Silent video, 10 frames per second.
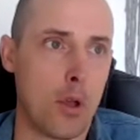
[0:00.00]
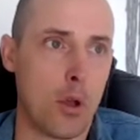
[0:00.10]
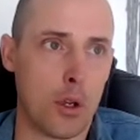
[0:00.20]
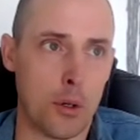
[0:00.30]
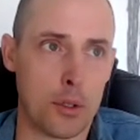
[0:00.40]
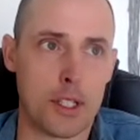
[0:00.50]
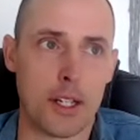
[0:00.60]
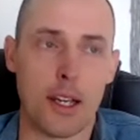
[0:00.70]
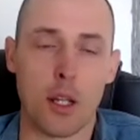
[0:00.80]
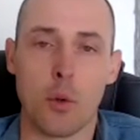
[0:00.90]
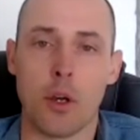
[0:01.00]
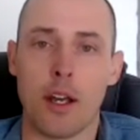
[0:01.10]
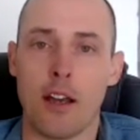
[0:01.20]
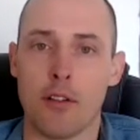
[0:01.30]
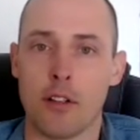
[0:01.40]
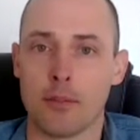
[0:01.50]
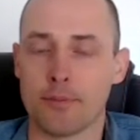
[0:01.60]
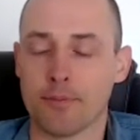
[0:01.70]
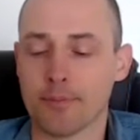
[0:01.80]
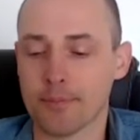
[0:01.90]
goes together with having
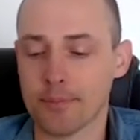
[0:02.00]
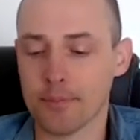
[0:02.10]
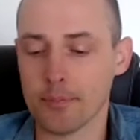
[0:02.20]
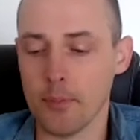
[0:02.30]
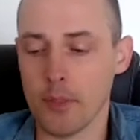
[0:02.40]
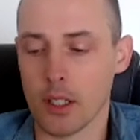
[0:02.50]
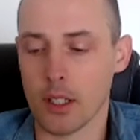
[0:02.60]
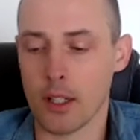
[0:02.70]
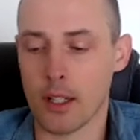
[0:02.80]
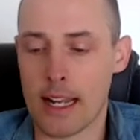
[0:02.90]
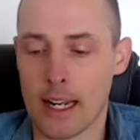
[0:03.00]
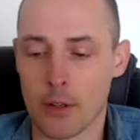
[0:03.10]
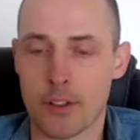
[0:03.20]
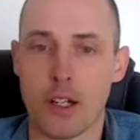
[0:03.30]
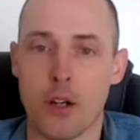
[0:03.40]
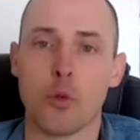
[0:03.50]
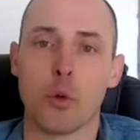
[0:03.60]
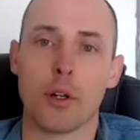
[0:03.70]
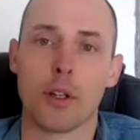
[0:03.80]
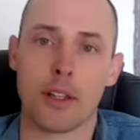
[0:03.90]
a lack of
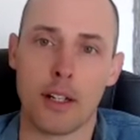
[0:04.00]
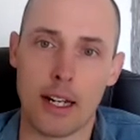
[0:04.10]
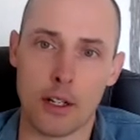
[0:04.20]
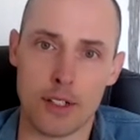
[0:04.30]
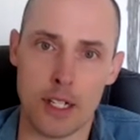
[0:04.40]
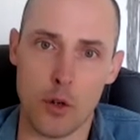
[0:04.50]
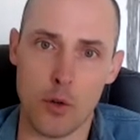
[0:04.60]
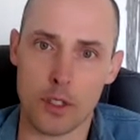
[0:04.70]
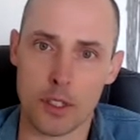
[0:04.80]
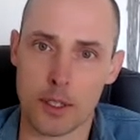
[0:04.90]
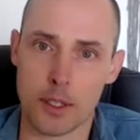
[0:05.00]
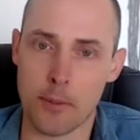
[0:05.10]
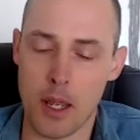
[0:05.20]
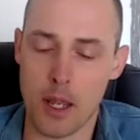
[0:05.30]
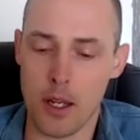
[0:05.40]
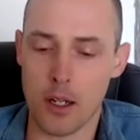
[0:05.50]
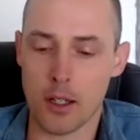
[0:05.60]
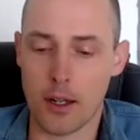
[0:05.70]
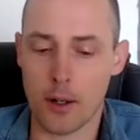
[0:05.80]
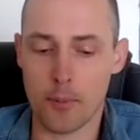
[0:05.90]
self-worth and lack of self-esteem.
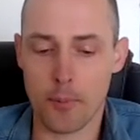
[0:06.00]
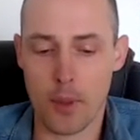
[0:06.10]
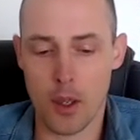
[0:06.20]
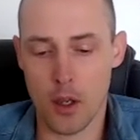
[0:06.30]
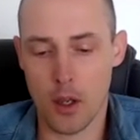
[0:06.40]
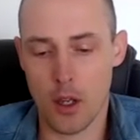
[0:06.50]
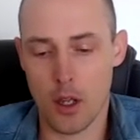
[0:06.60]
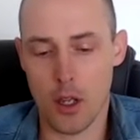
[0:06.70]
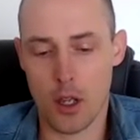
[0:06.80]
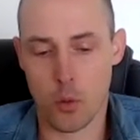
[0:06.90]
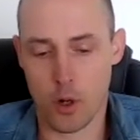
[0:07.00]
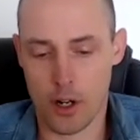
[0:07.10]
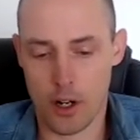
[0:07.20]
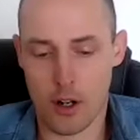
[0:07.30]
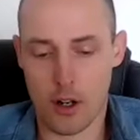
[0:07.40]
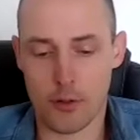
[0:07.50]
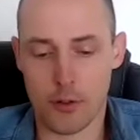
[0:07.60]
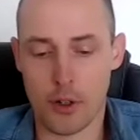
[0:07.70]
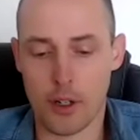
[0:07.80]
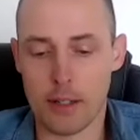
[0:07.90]
Now, what I often
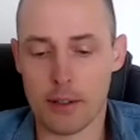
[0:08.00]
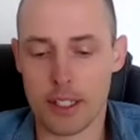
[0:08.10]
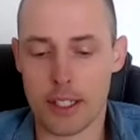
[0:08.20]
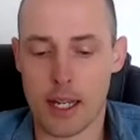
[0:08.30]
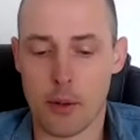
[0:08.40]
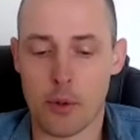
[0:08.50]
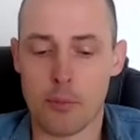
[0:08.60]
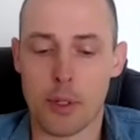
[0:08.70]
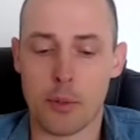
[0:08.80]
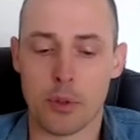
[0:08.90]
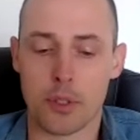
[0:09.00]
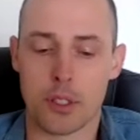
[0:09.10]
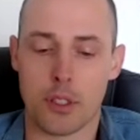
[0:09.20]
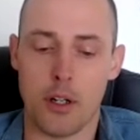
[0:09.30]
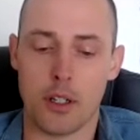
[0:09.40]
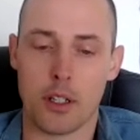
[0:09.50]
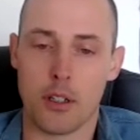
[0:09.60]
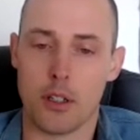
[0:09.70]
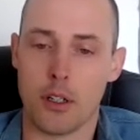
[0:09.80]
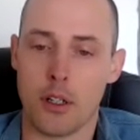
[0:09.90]
hear is that when people start
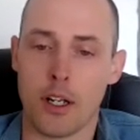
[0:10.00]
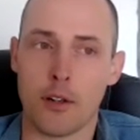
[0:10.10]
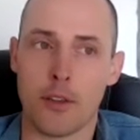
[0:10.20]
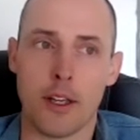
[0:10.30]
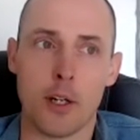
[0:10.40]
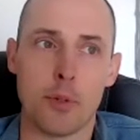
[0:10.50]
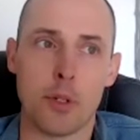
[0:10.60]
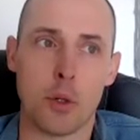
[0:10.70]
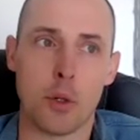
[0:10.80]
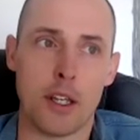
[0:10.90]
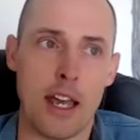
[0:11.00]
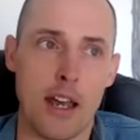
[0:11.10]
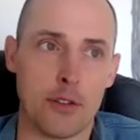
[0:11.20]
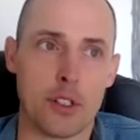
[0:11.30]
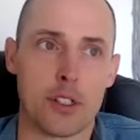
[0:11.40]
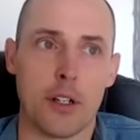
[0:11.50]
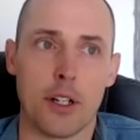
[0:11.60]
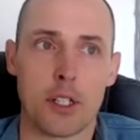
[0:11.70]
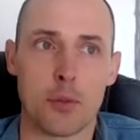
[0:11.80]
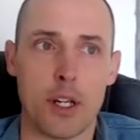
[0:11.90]
a kind of therapy where they have to start
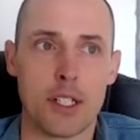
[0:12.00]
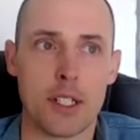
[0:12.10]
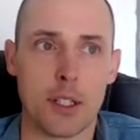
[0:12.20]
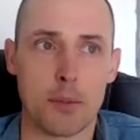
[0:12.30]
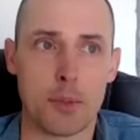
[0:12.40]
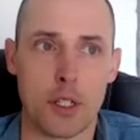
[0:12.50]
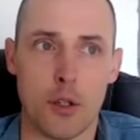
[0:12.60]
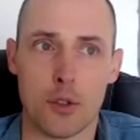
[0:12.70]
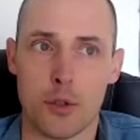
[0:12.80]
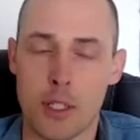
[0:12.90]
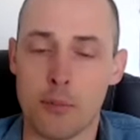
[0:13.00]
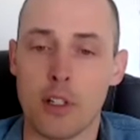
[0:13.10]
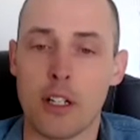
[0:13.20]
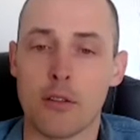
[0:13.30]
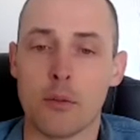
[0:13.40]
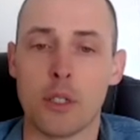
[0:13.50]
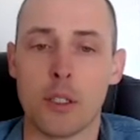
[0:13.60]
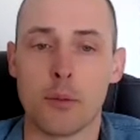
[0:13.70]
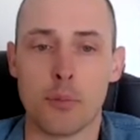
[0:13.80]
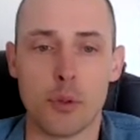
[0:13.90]
expressing themselves, or even
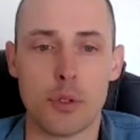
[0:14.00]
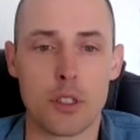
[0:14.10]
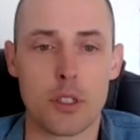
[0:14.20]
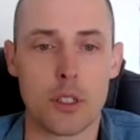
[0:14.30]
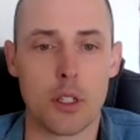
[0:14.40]
being pushed